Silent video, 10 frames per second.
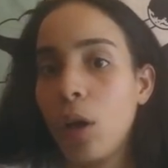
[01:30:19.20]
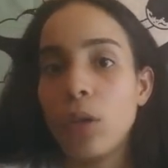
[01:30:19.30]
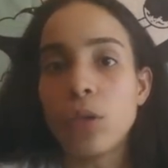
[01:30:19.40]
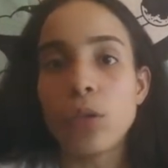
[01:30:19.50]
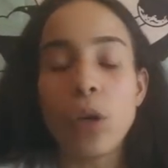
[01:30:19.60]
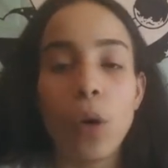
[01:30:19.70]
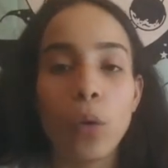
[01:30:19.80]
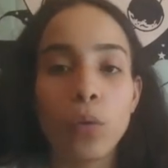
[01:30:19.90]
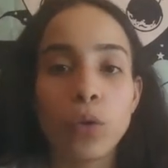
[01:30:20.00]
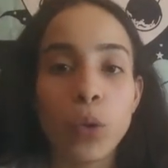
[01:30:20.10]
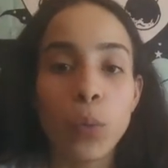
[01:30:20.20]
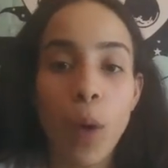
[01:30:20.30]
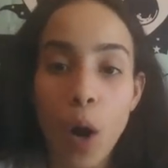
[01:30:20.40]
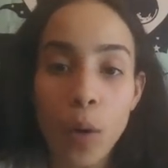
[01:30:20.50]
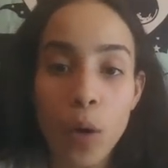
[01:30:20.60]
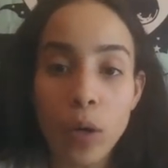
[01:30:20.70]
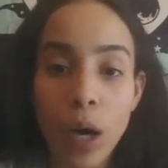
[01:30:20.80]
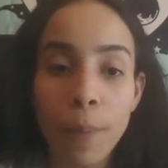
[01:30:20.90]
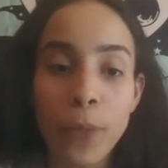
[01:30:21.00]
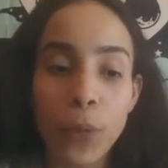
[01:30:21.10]
So tomorrow,
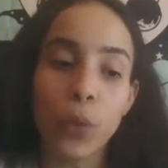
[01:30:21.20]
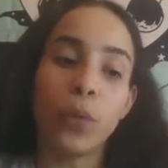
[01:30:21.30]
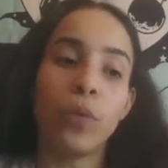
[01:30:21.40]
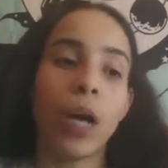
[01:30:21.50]
come through.